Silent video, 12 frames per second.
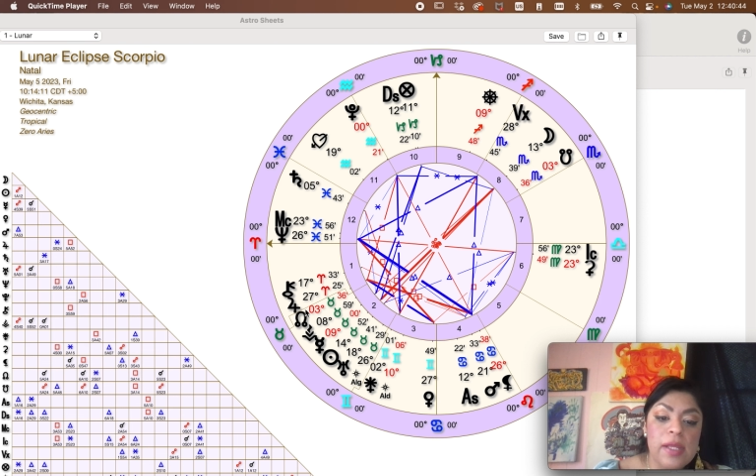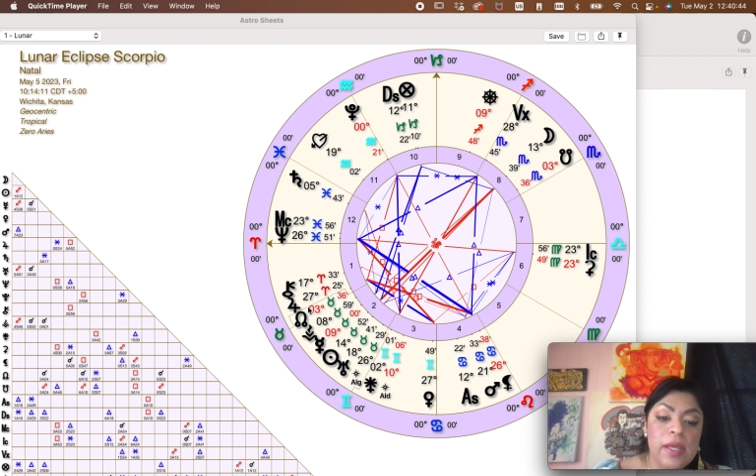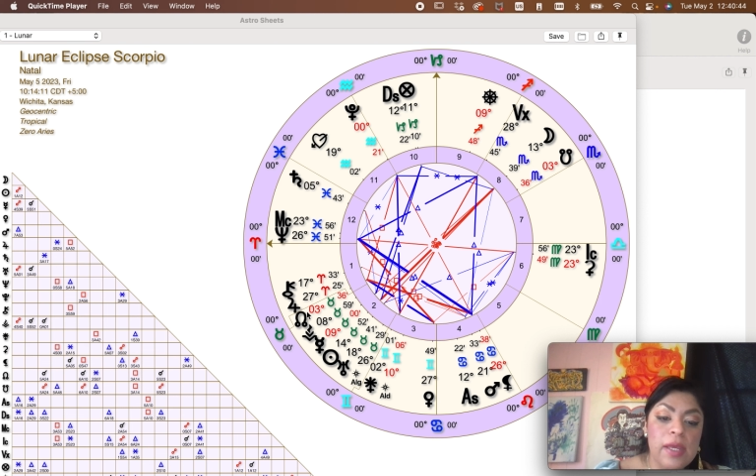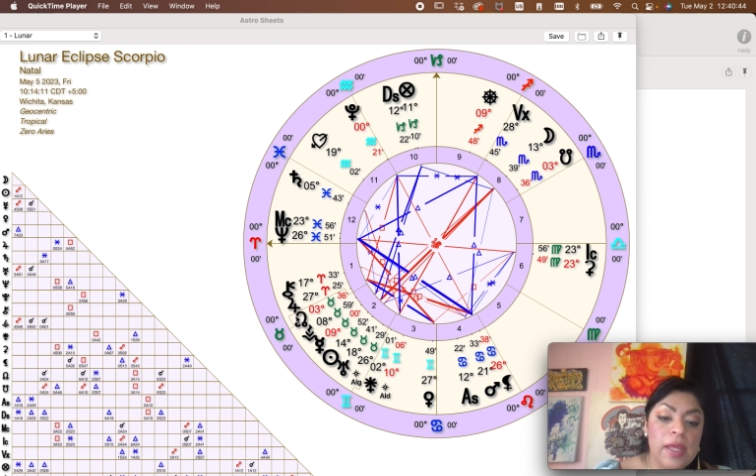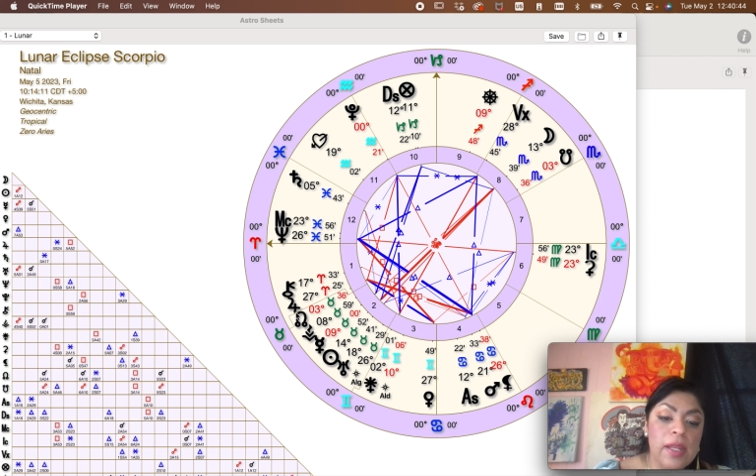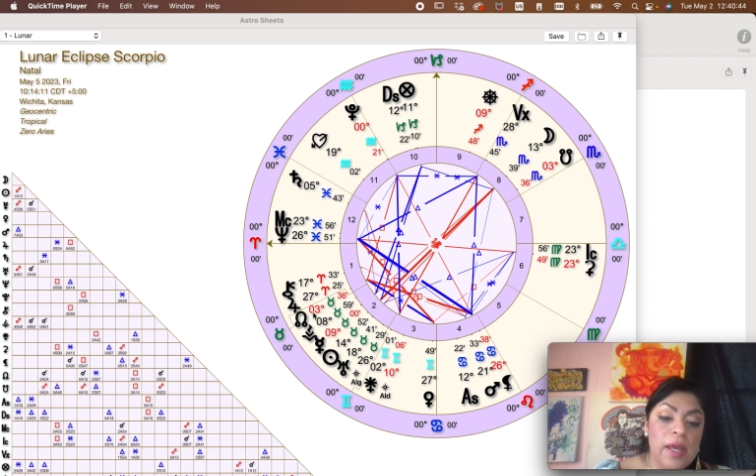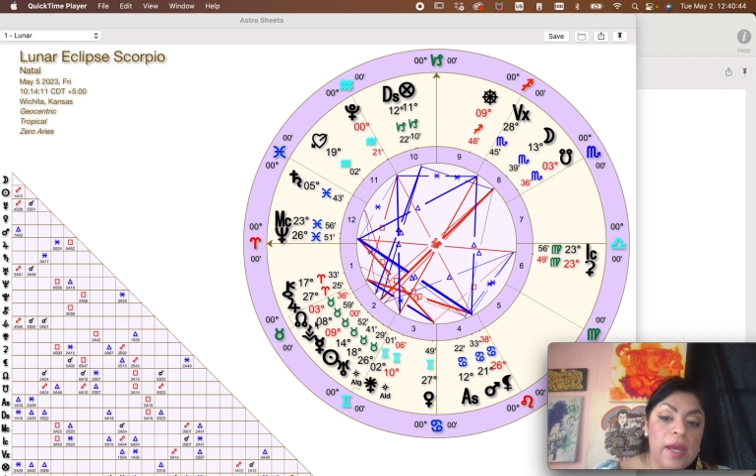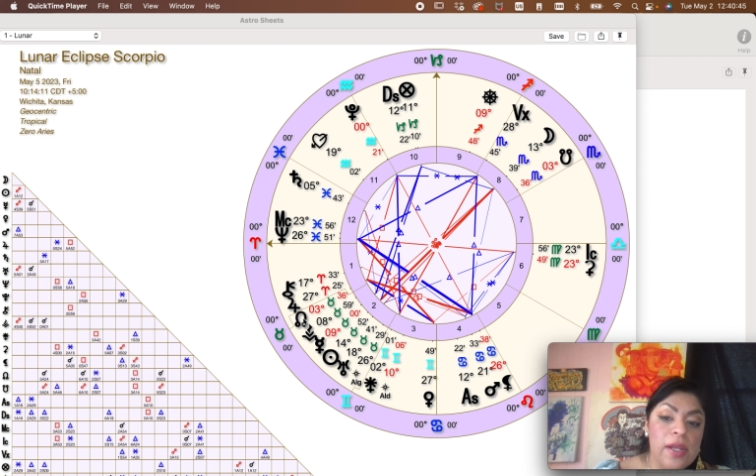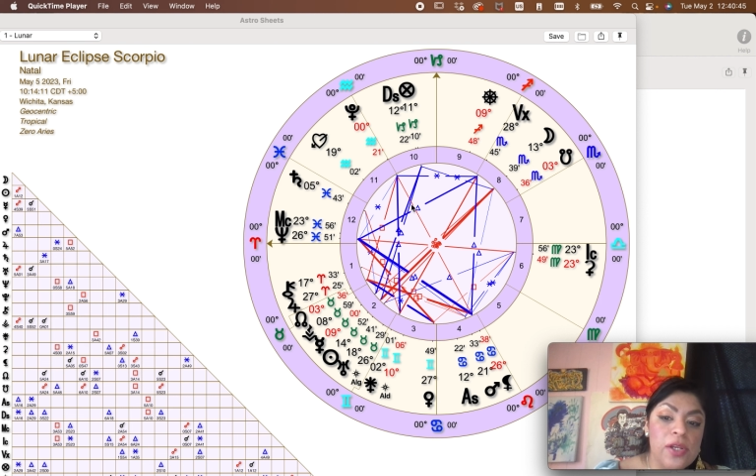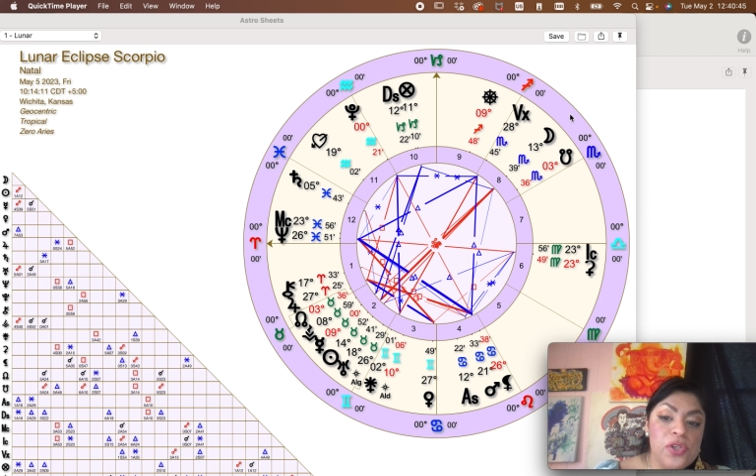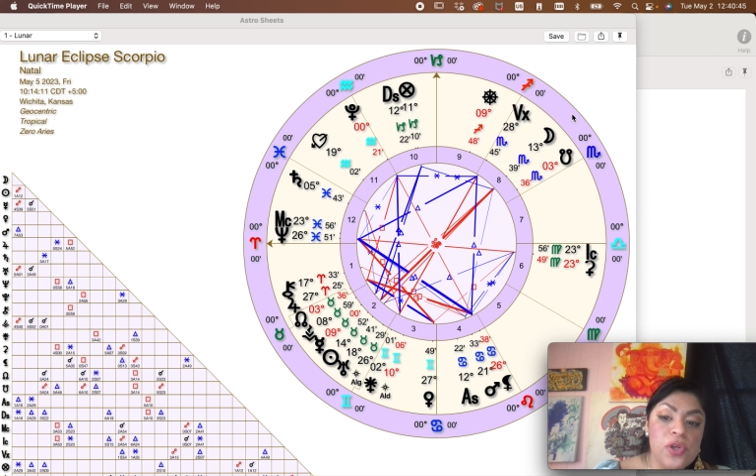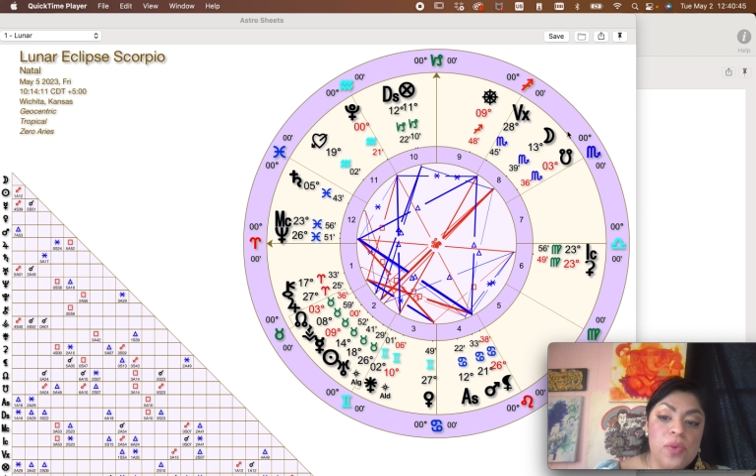it can kind
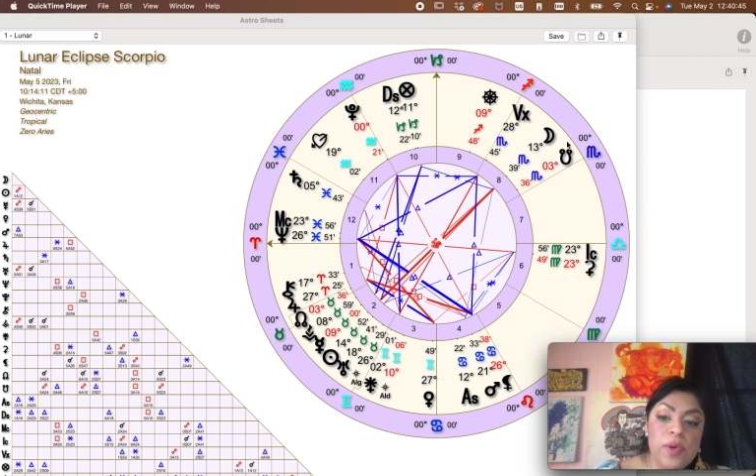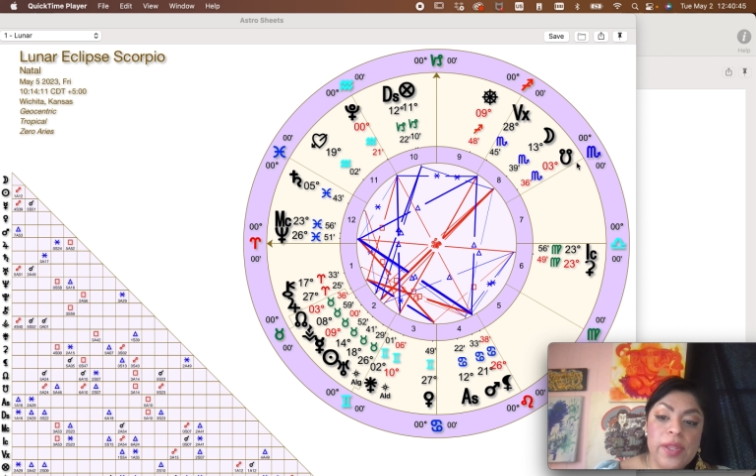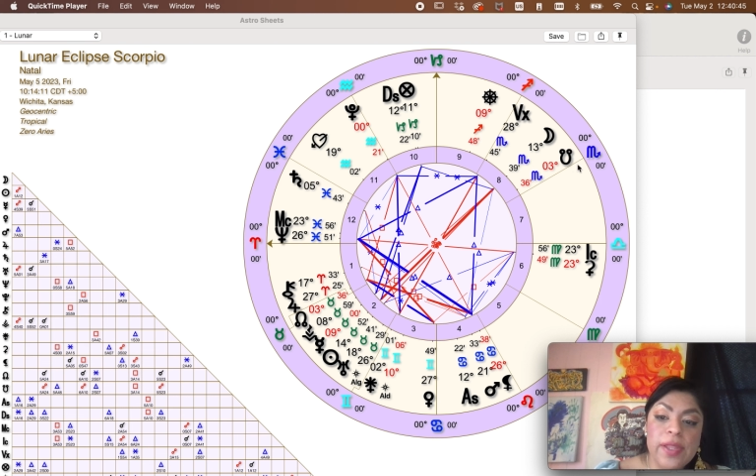of show where